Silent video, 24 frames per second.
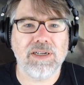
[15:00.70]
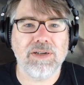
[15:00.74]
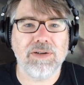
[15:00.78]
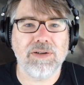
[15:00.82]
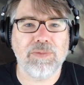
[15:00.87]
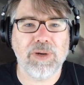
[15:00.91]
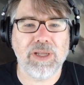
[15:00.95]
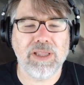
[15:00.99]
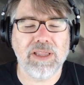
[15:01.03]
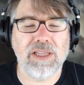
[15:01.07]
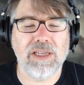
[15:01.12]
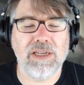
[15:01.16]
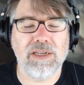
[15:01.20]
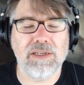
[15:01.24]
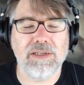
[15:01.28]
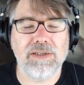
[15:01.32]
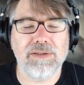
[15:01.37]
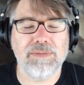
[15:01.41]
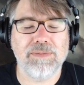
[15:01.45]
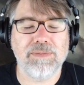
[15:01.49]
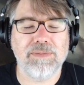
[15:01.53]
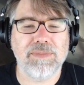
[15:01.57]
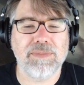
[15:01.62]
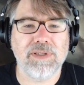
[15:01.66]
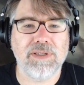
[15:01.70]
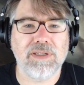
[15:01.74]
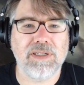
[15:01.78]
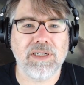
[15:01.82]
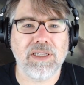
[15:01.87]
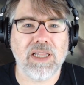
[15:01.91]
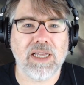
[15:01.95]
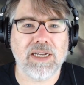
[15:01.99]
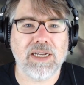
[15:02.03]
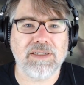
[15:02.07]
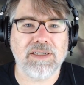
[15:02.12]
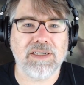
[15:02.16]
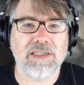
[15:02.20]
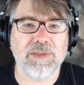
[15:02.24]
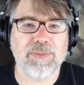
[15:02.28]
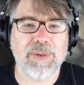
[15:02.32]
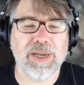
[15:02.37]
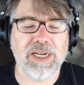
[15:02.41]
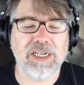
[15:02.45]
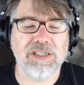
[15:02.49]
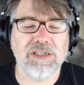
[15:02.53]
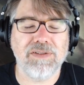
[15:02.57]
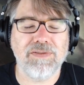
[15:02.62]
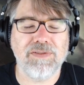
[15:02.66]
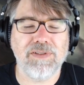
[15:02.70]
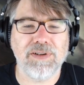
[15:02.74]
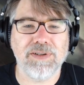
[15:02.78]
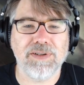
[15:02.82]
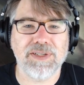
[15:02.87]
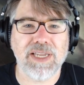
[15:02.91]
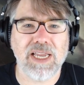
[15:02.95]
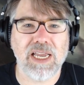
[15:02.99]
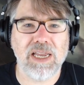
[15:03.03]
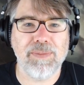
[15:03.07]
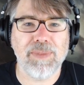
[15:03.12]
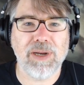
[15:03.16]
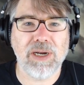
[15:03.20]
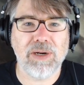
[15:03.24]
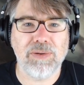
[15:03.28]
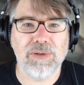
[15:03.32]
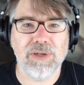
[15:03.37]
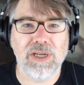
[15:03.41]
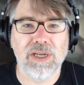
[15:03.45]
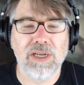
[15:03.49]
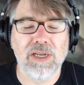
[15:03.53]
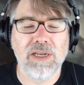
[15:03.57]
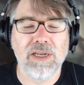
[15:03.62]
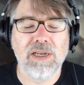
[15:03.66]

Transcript: when the deluxe expansion first came out.